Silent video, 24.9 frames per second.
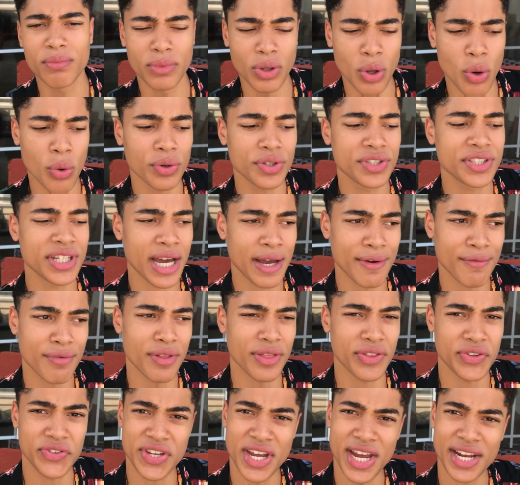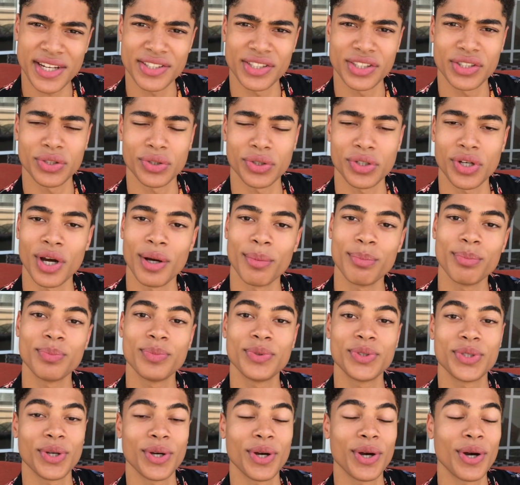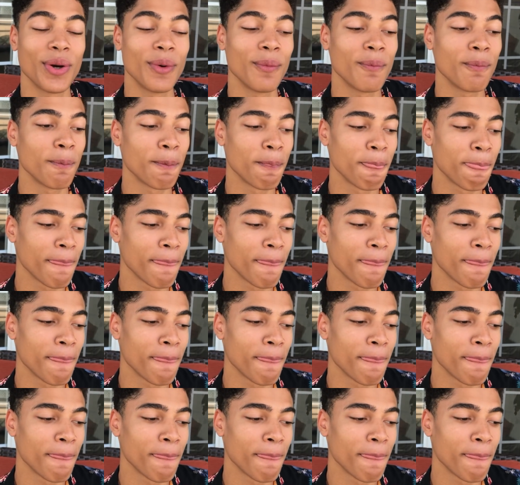long time for the taxis to come, so